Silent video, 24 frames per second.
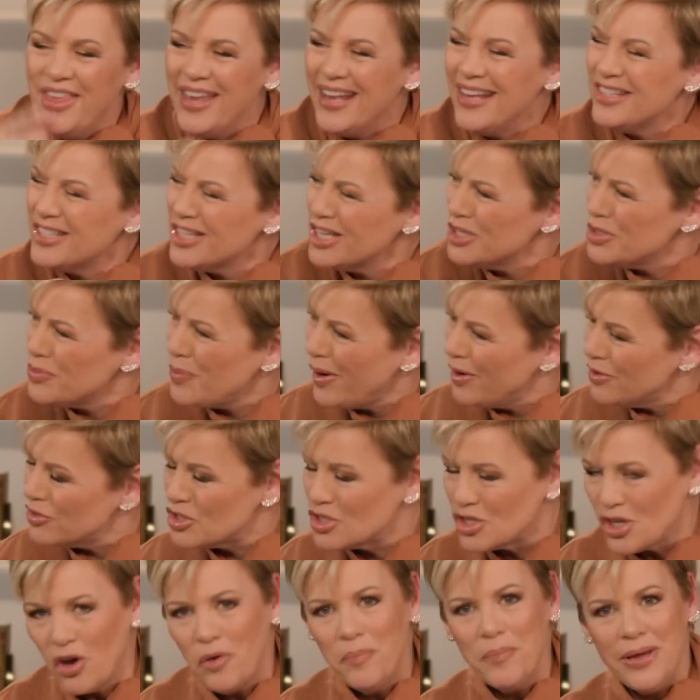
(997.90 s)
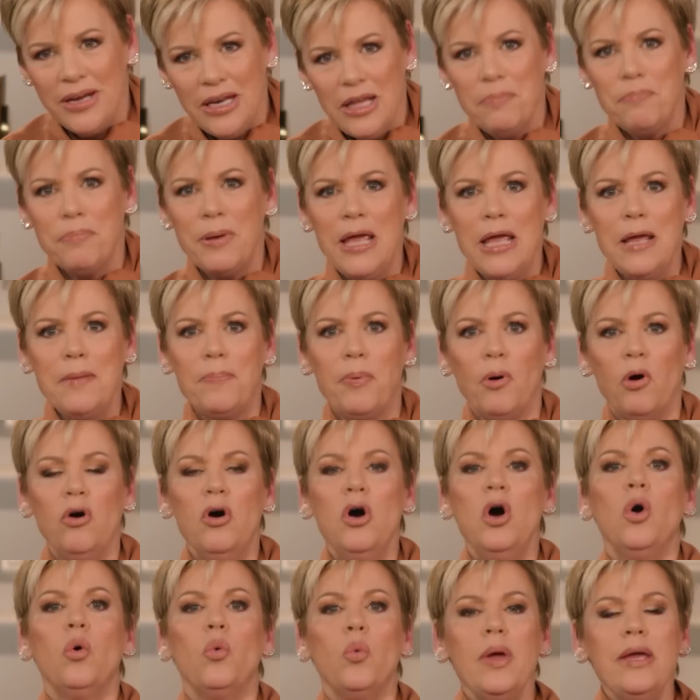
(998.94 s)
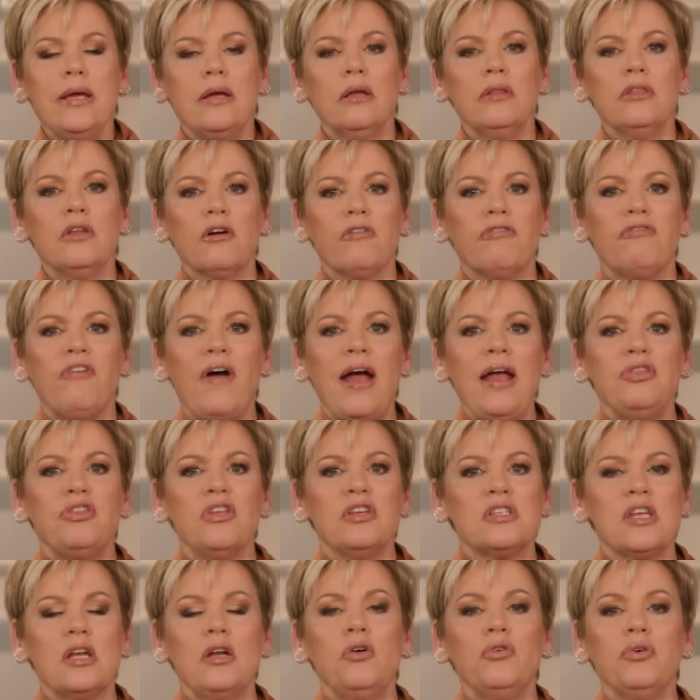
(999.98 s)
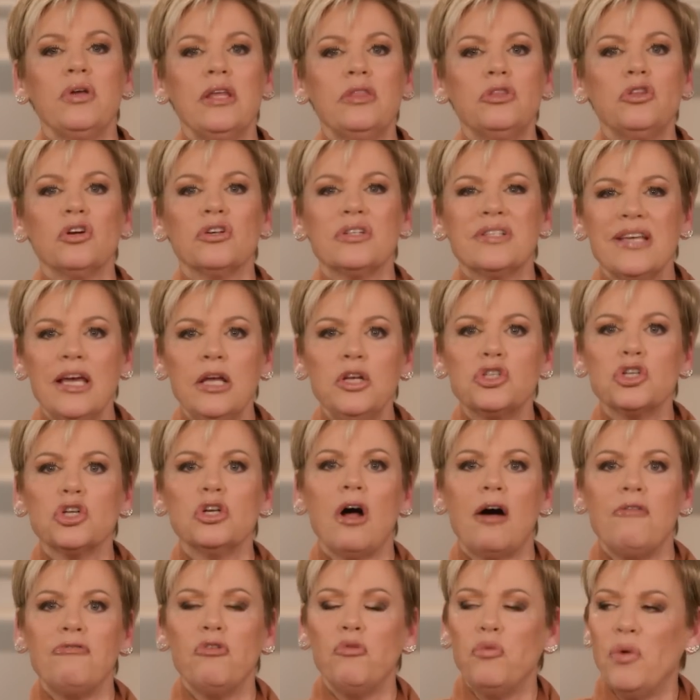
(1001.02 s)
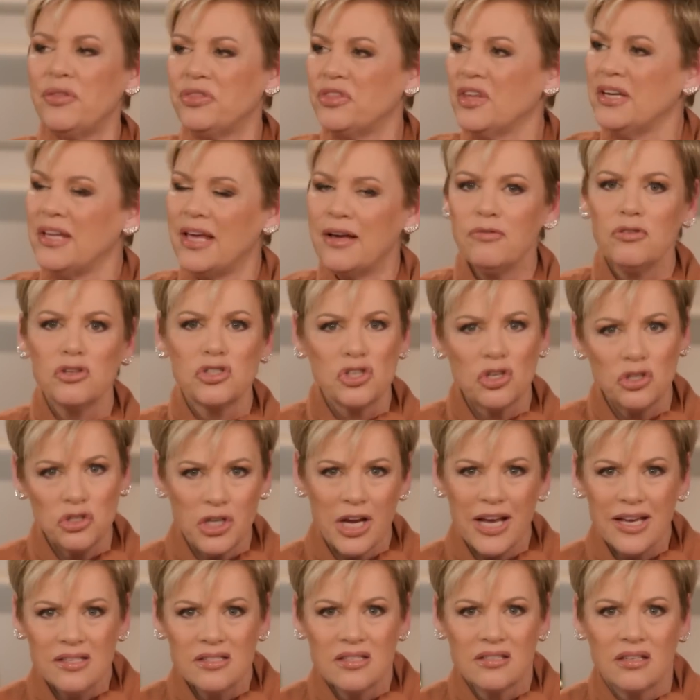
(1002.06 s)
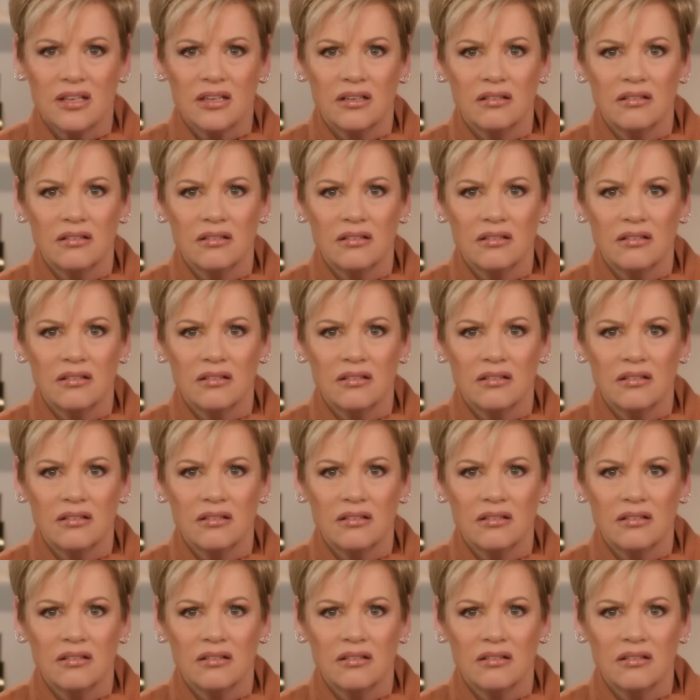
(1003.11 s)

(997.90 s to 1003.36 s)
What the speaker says: This is where so many people weaken their faith is they don't get their attention off of what the devil suggested.